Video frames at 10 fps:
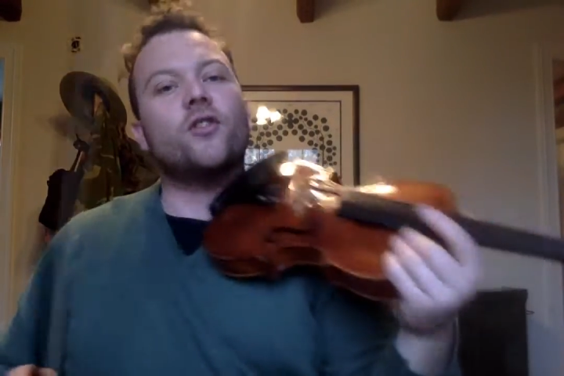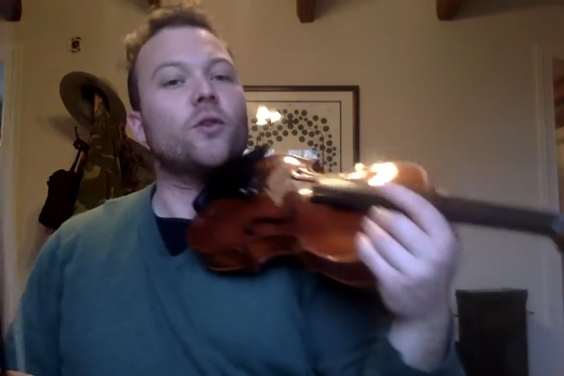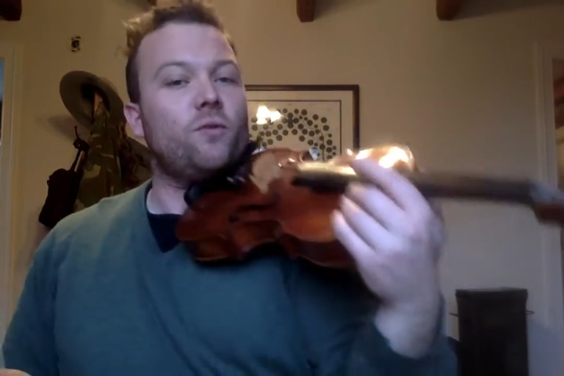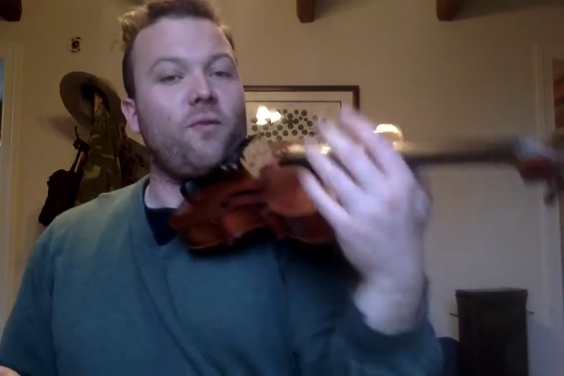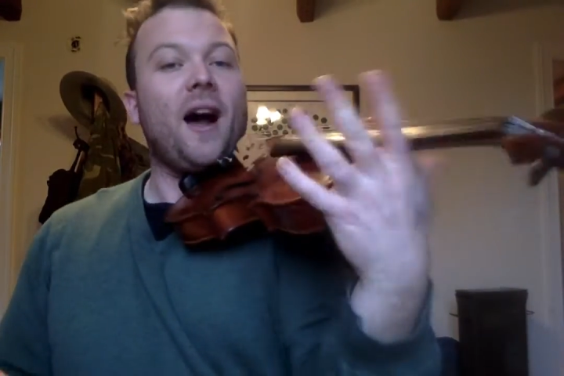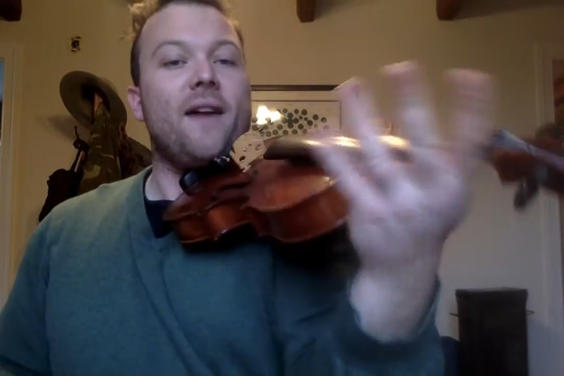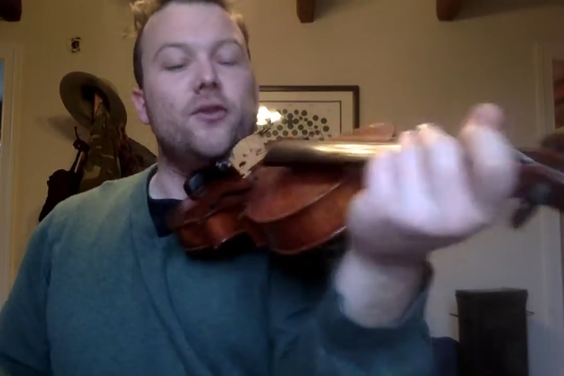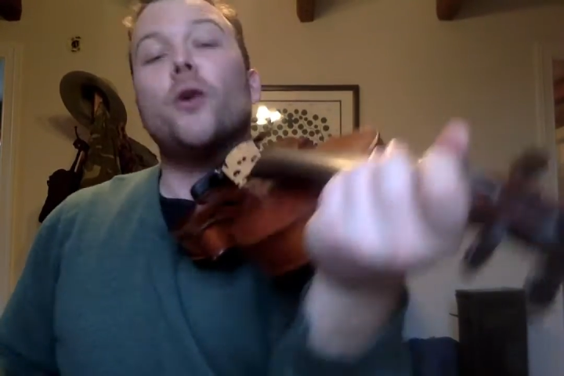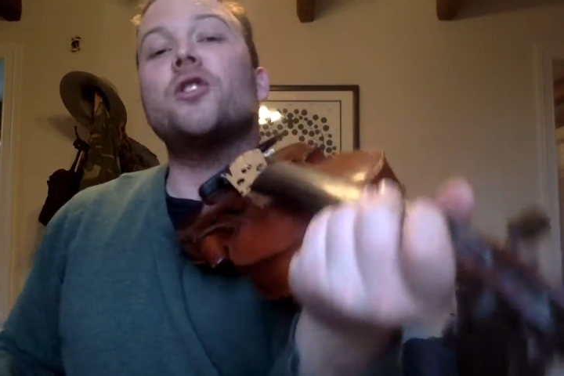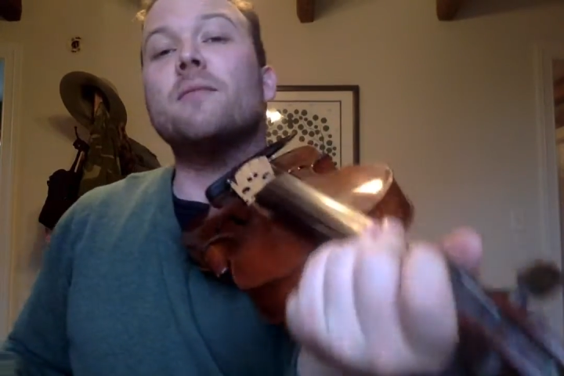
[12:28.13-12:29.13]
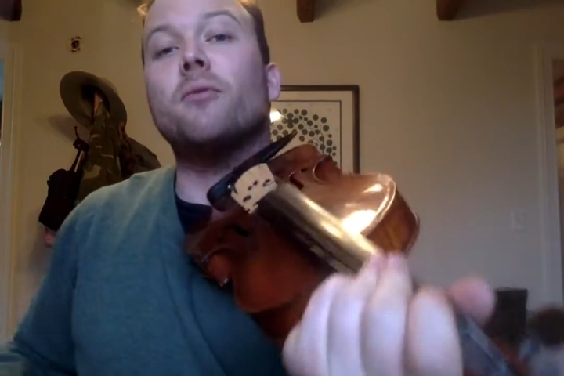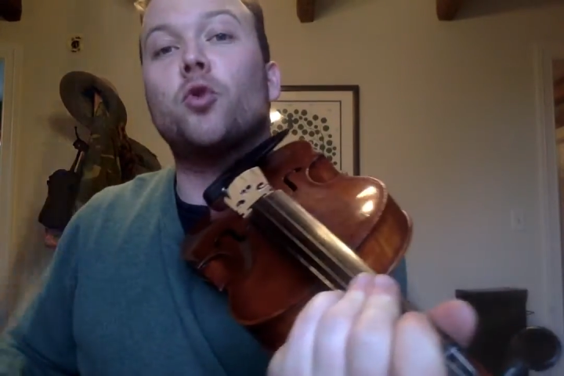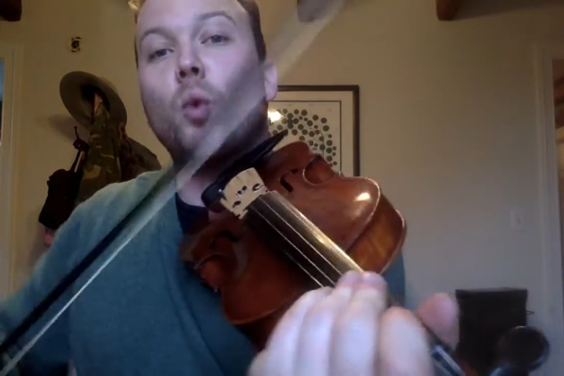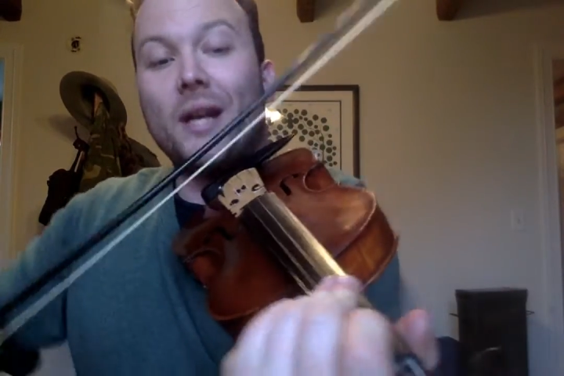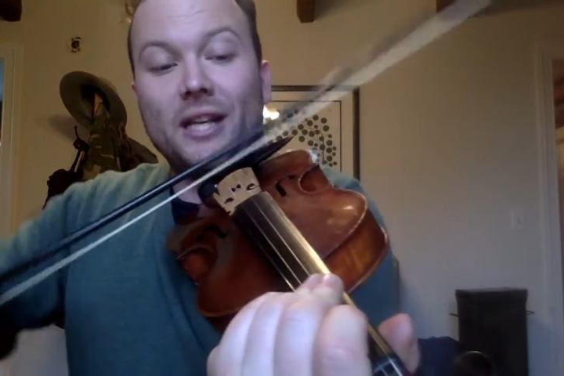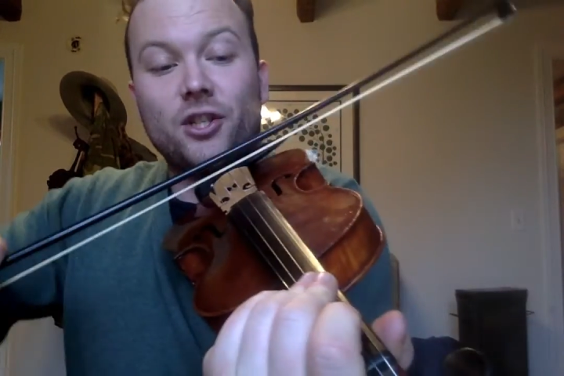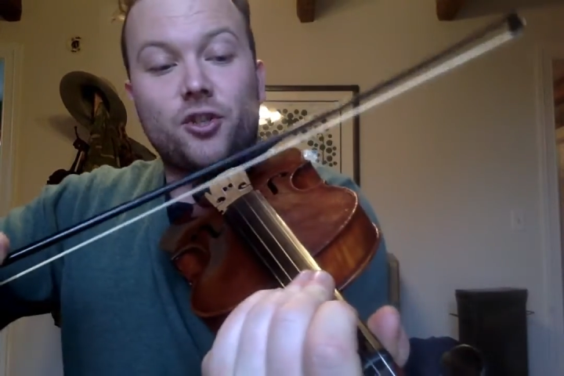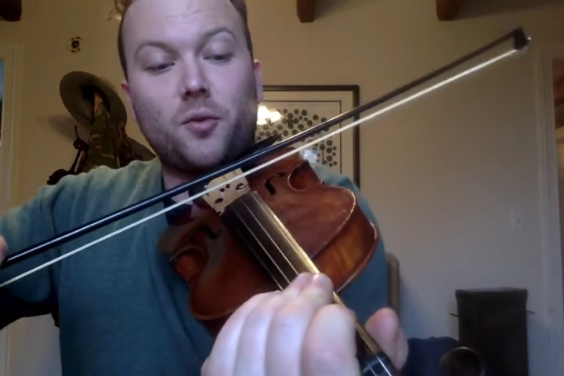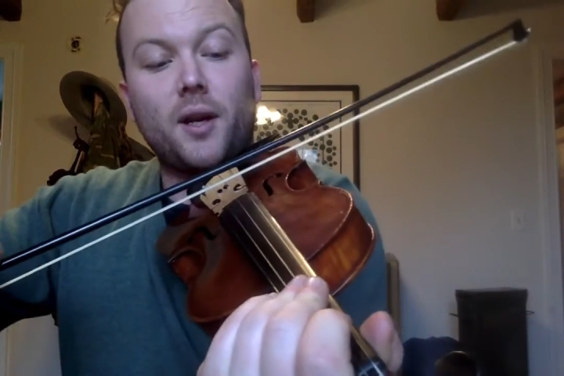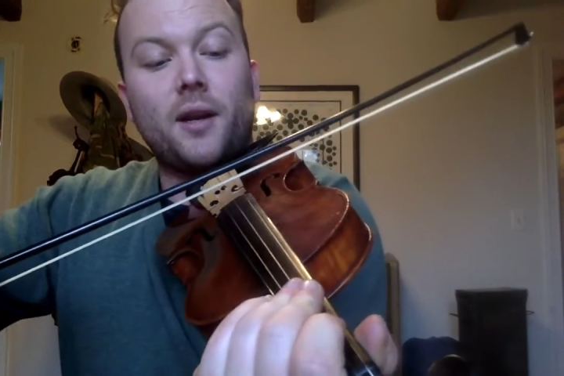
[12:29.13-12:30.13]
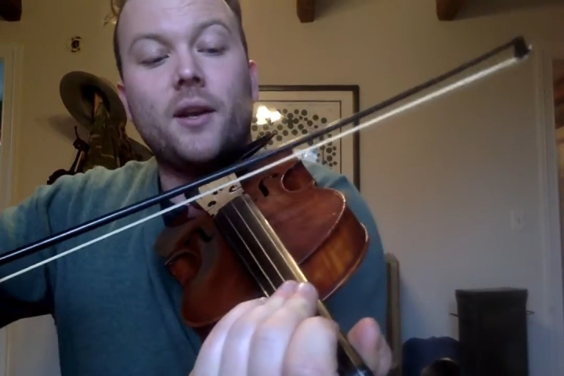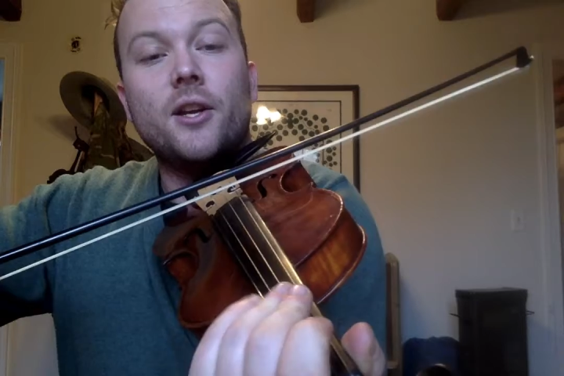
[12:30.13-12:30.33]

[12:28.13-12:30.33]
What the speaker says: There's 5 notes in between each string.